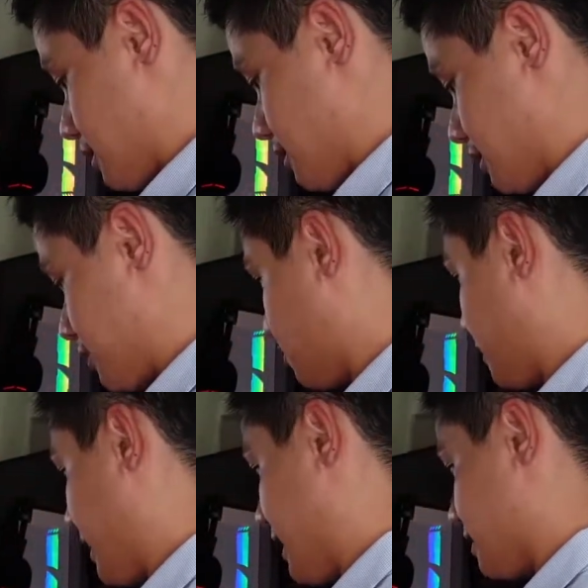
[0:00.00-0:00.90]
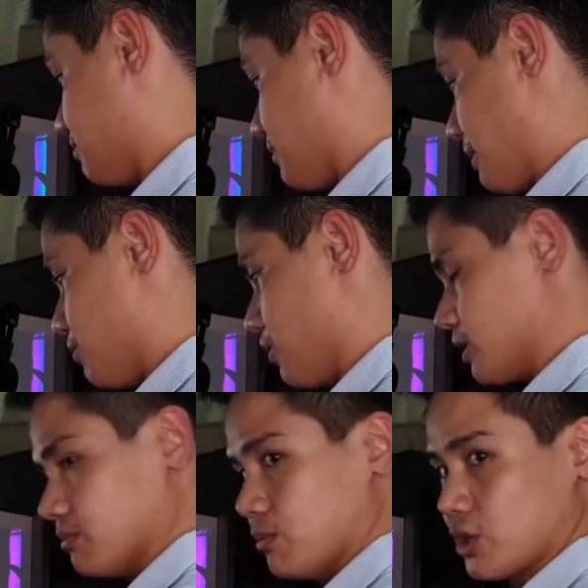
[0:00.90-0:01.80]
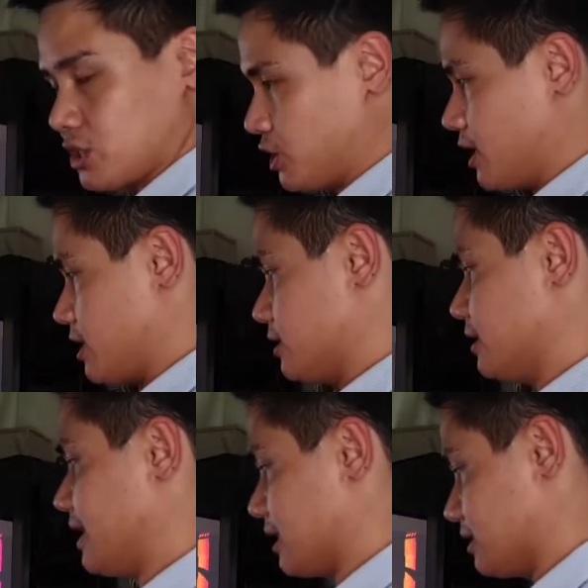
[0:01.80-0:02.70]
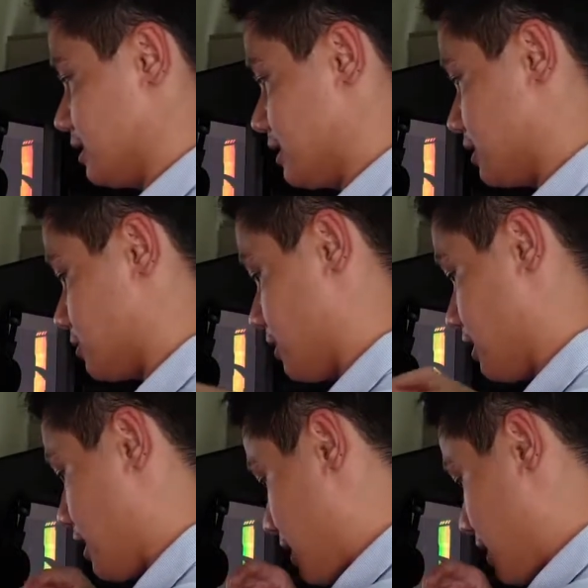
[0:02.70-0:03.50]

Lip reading: this one has a more chin than this one.